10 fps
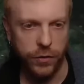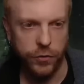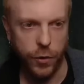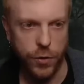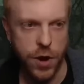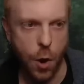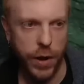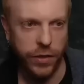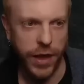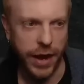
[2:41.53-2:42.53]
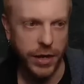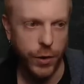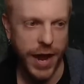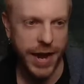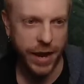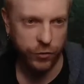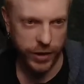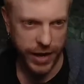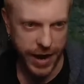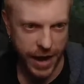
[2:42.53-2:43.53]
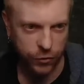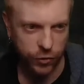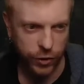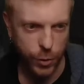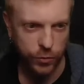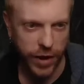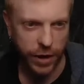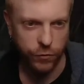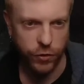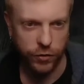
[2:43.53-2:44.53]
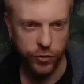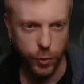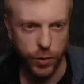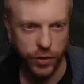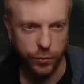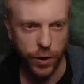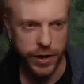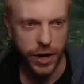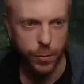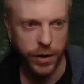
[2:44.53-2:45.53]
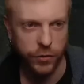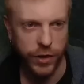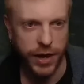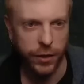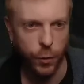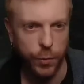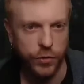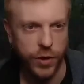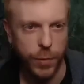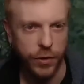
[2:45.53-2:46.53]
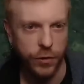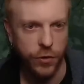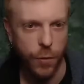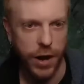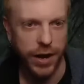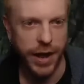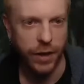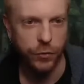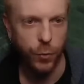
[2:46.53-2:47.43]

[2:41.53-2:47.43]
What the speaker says: So knowing that, you can actually get extra loops out of just looping this part here because the killer will be stubbing their toe on it as